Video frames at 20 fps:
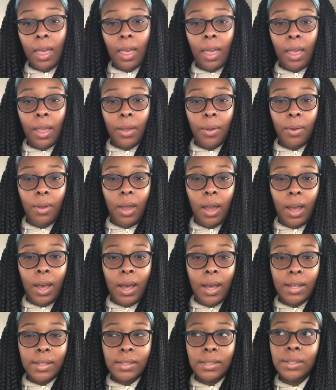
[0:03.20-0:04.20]
Hey you
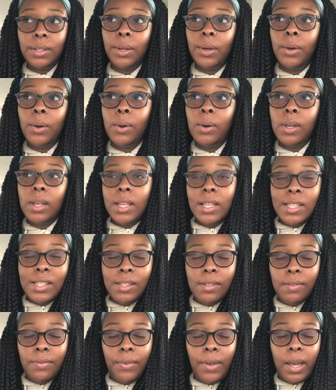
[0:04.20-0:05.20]
guys, so
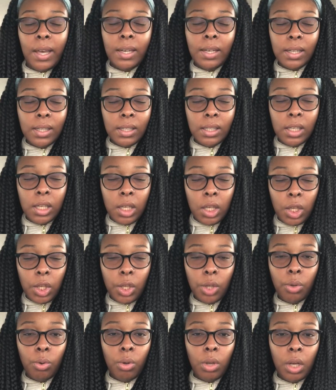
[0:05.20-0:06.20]
it's finally
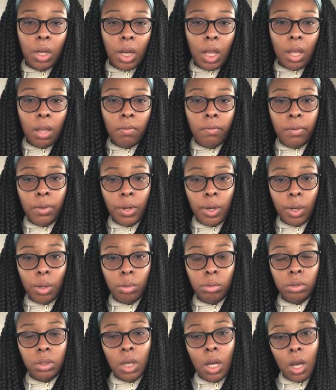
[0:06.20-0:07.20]
Q&A
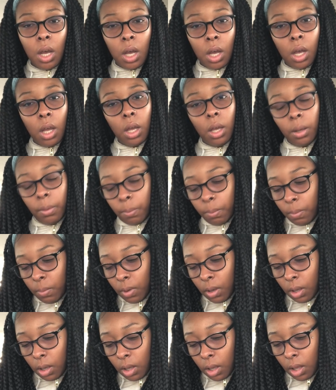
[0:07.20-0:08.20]
video time.
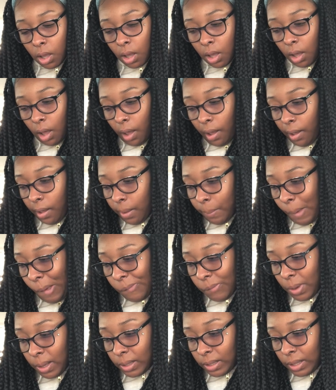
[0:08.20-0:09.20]

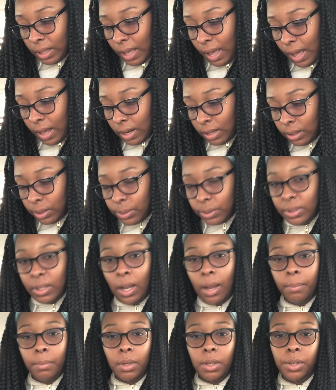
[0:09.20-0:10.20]
I finally got a little
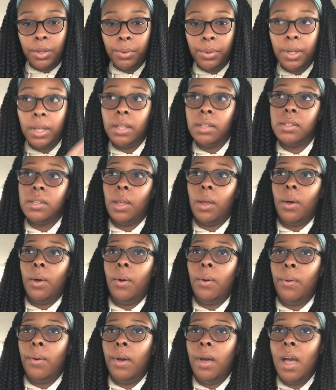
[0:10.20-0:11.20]
time to do it,
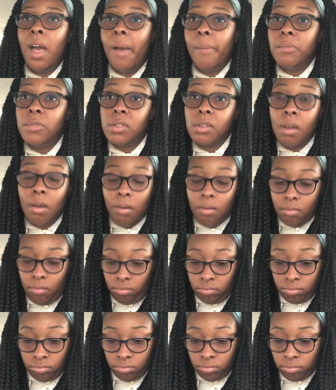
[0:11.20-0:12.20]
so I'm just
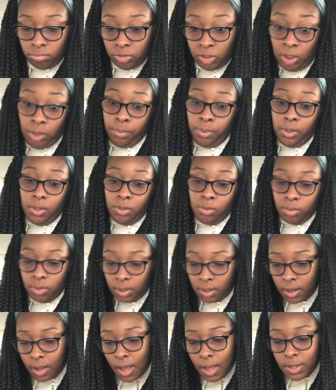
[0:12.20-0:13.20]
gonna jump
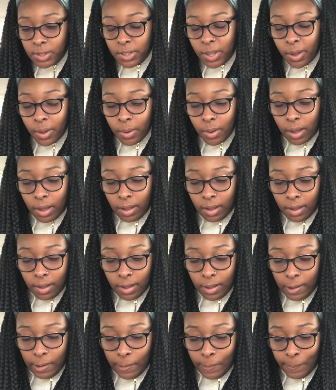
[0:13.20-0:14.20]
into it.
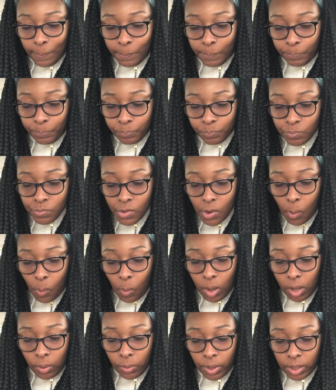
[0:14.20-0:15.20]
So,
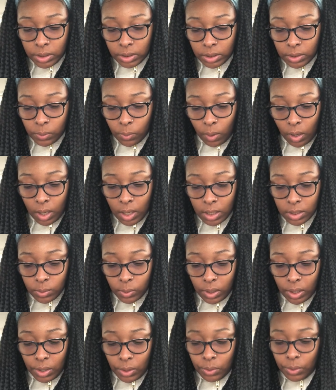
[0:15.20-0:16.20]
one question was,
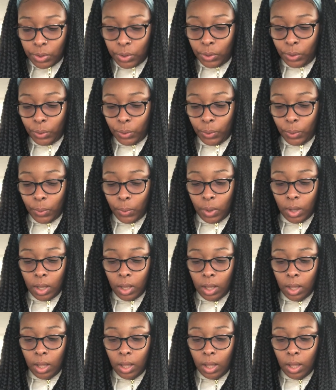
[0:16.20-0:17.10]
what do you do?